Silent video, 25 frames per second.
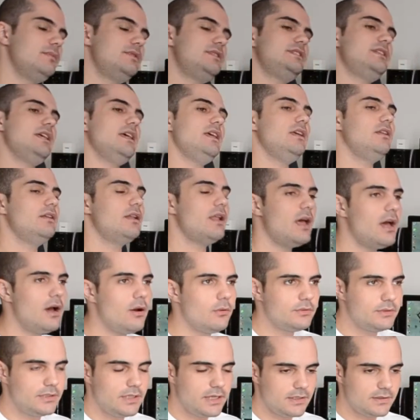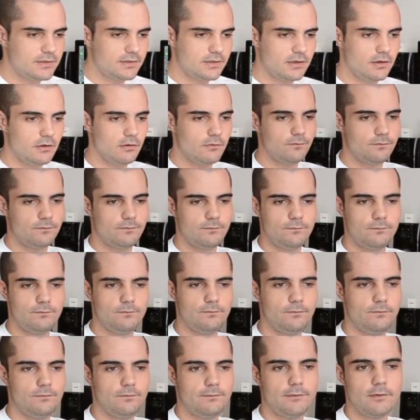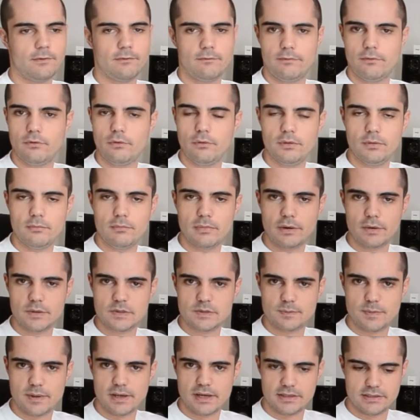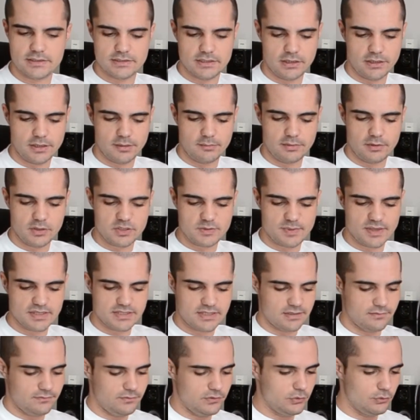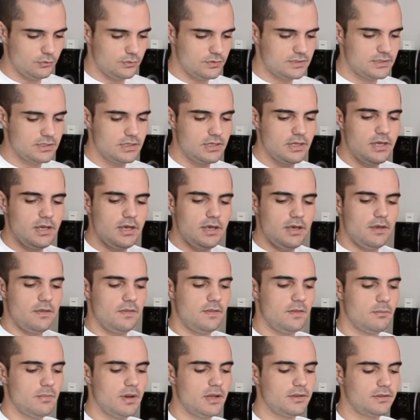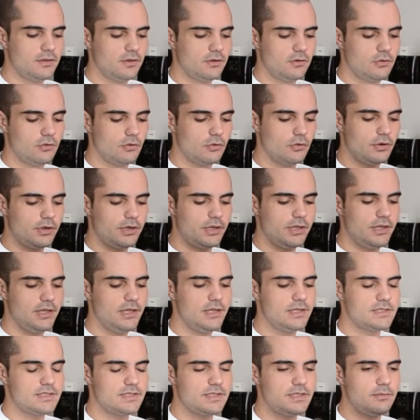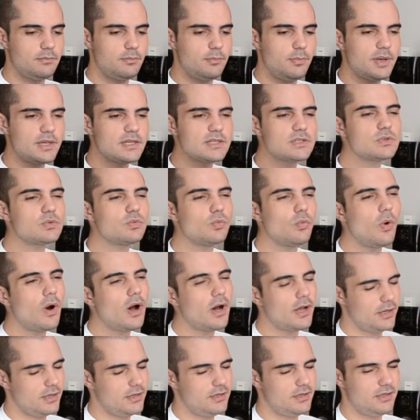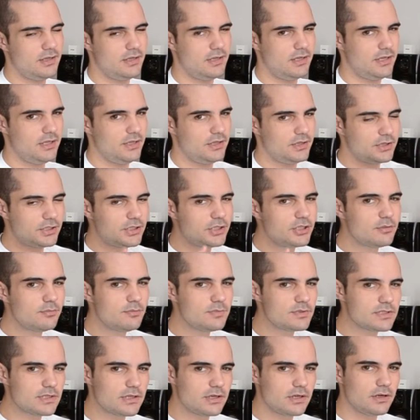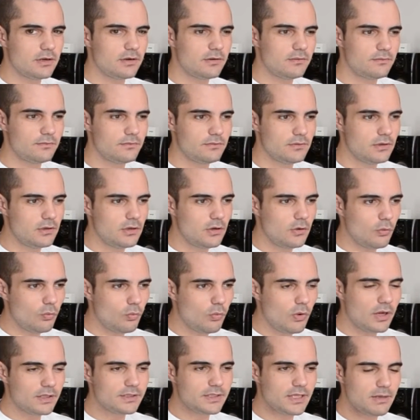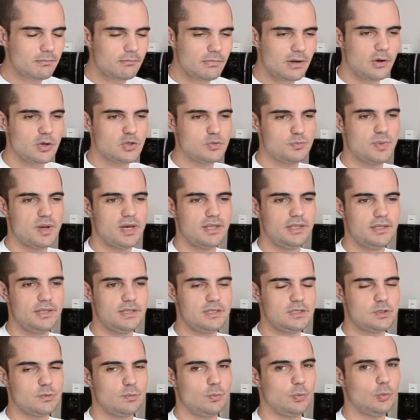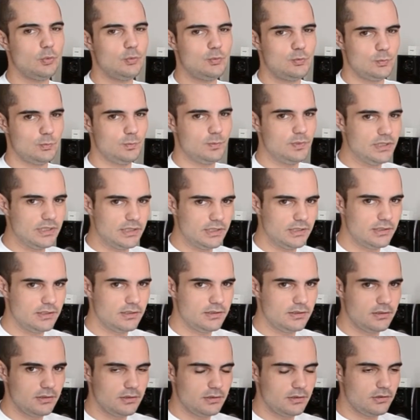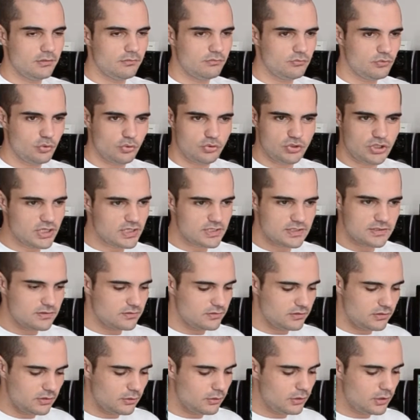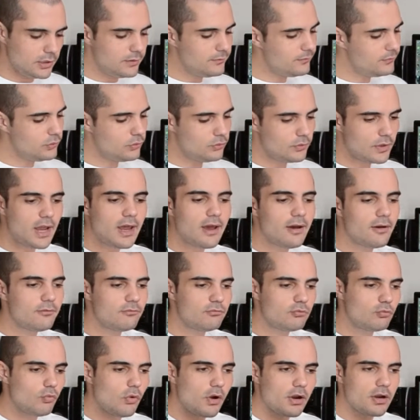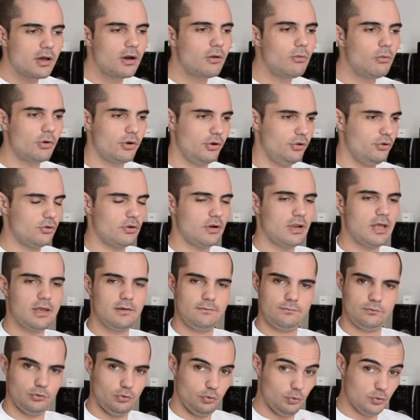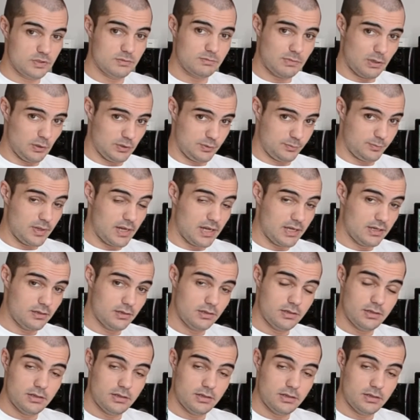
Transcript: saying now that of all the hard mouse pads I've used, the Manticor is the best one in terms of what a mouse pad is supposed to be. You know, if you have 1 hour in your life to use a mouse pad,